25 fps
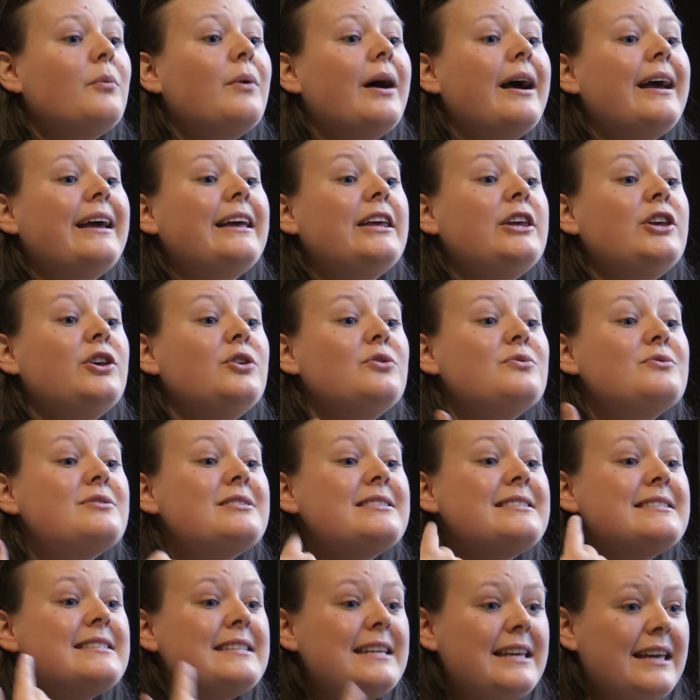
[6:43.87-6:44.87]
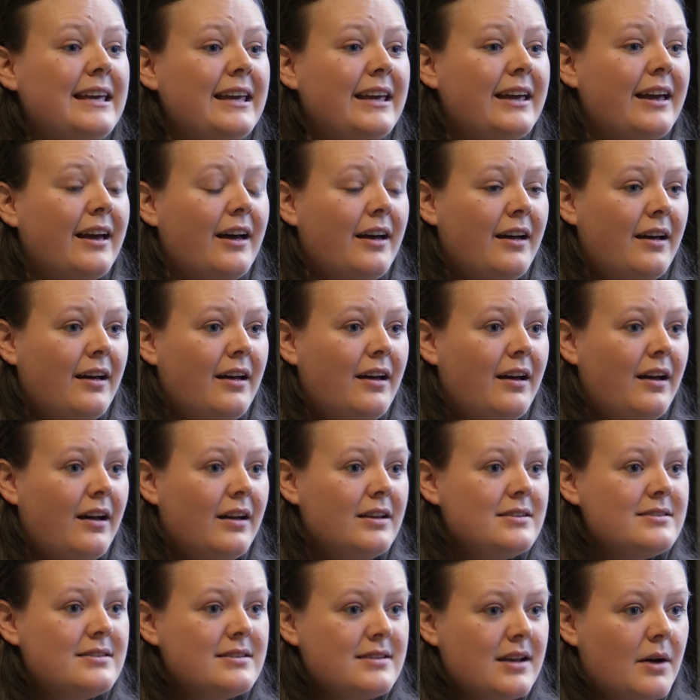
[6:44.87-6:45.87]
where you see
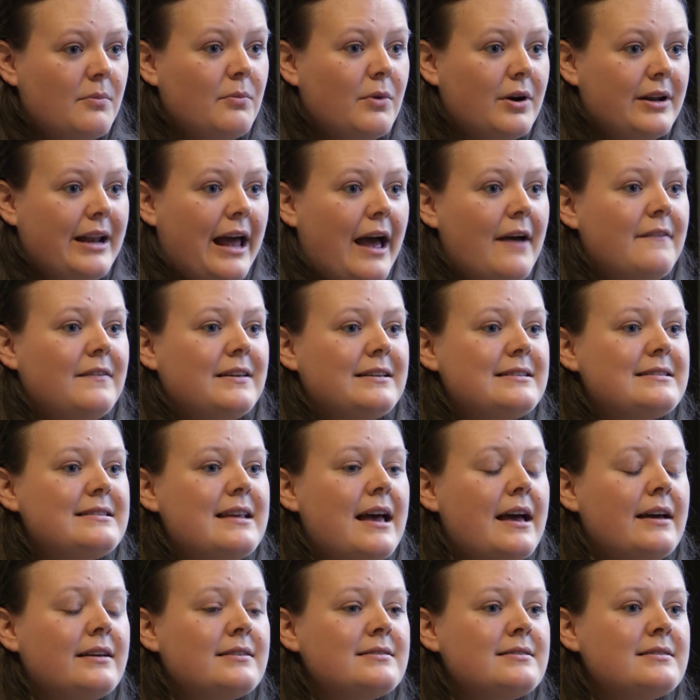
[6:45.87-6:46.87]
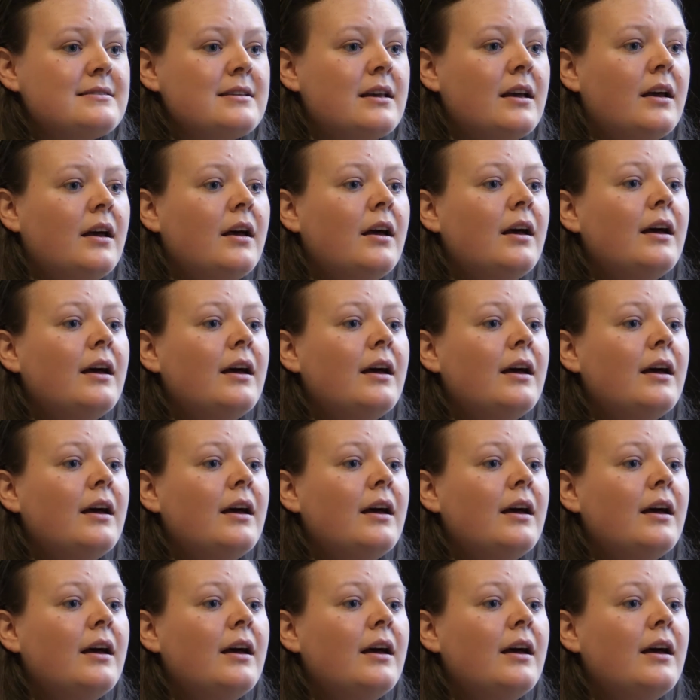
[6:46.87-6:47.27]
someone having sex,